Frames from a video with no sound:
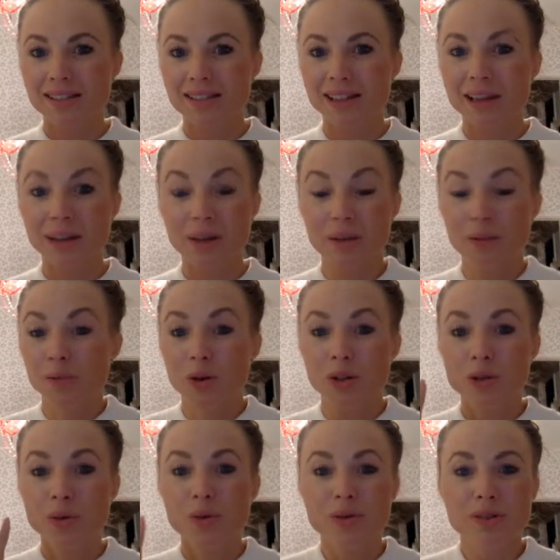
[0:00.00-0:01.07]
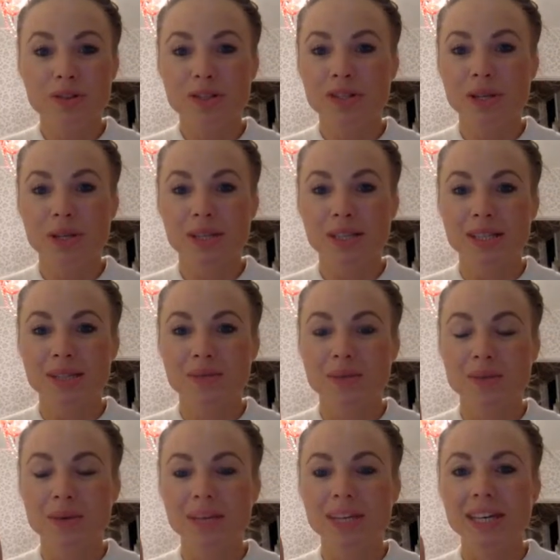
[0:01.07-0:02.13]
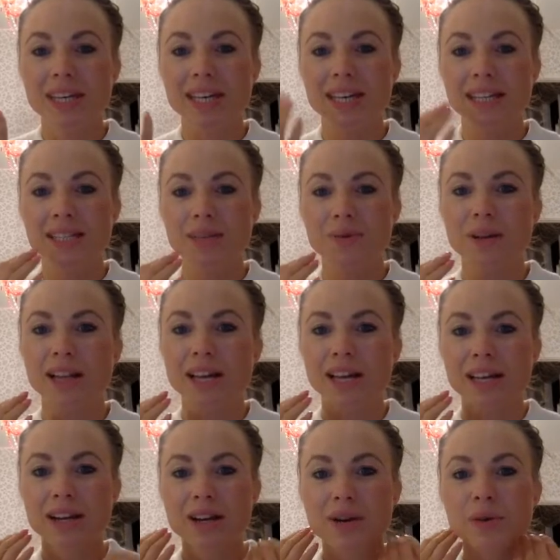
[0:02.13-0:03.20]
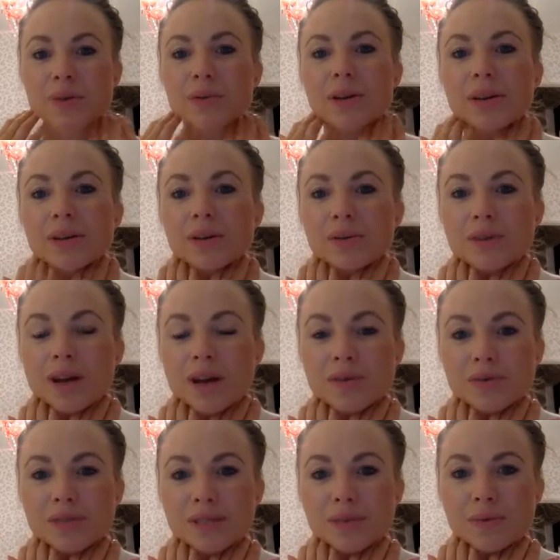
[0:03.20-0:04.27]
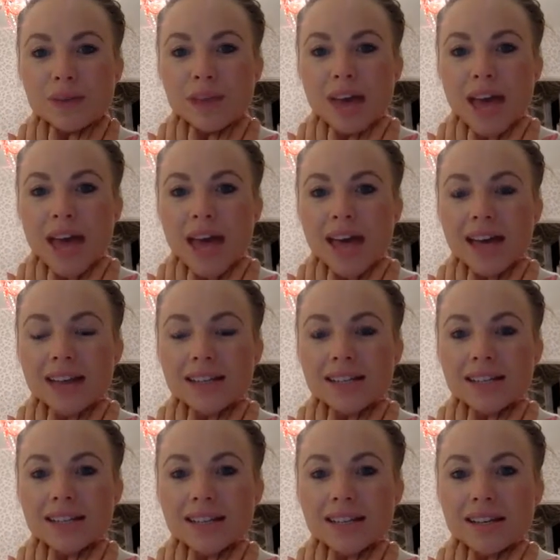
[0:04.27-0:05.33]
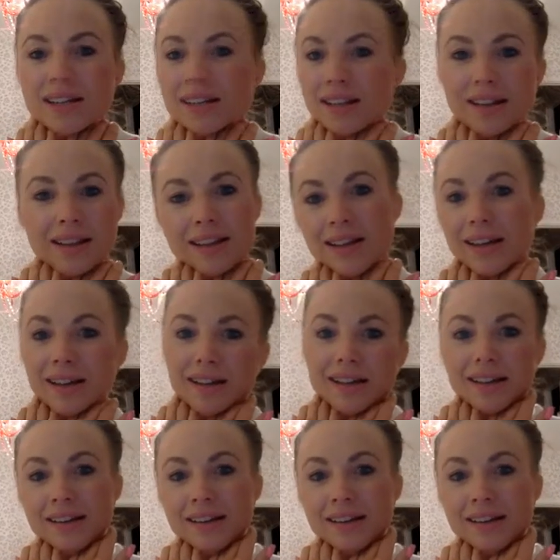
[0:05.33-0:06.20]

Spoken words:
like we're taught to do since we were kids, we're like running around just with the head. Like,